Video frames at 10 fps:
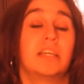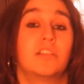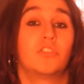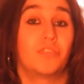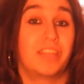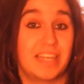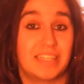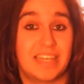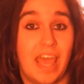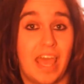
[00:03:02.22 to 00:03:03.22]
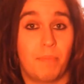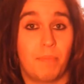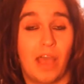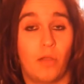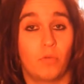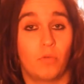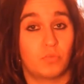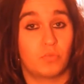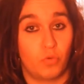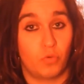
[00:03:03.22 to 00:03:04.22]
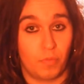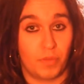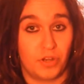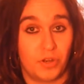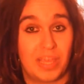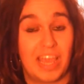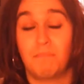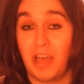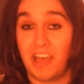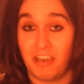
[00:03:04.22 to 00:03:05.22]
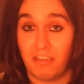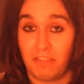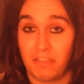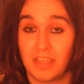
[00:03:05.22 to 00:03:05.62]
that's on the internet about this one woman who gave birth